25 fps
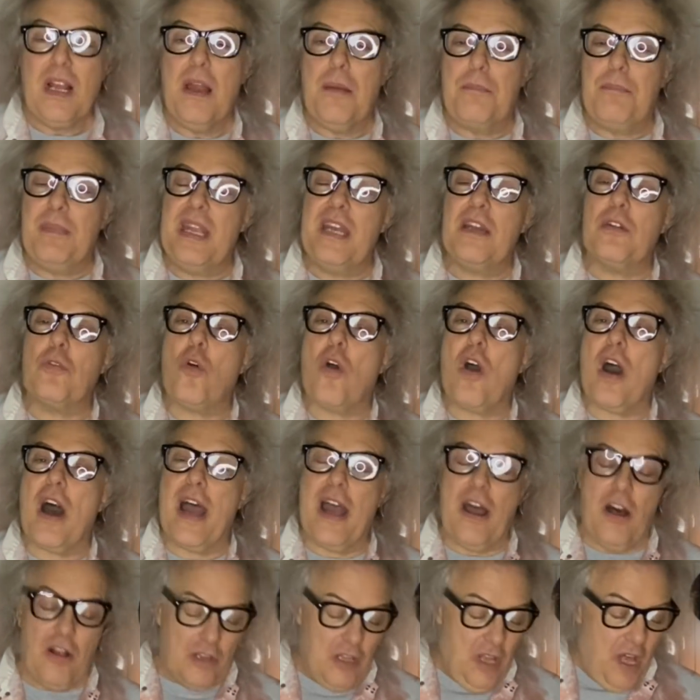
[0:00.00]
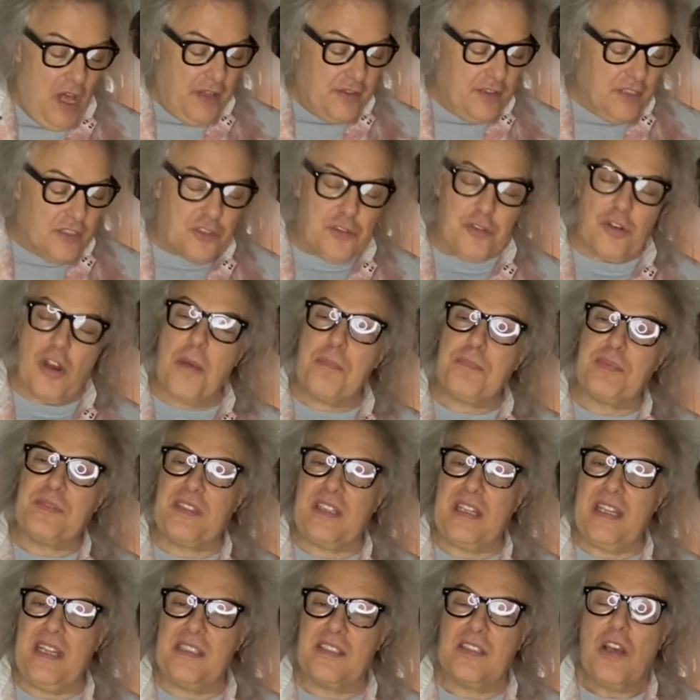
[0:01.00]
Meanwhile, the
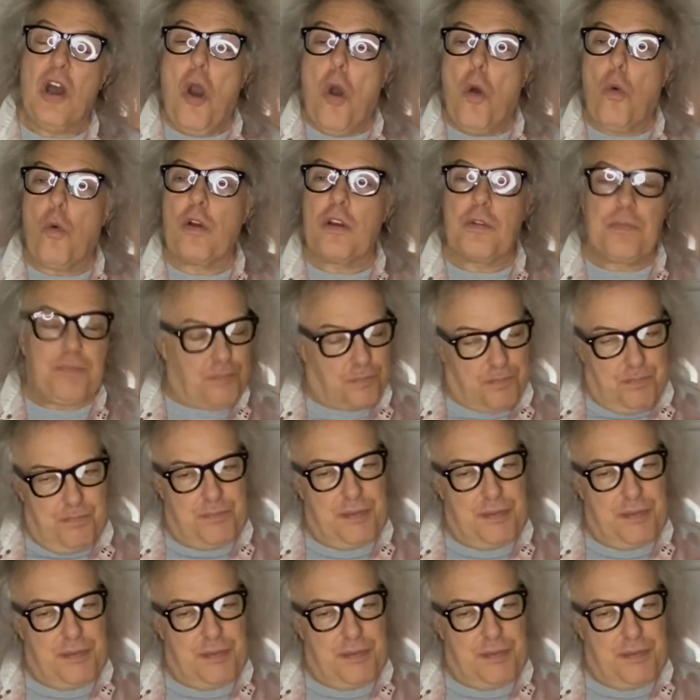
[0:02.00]
Trumpsies were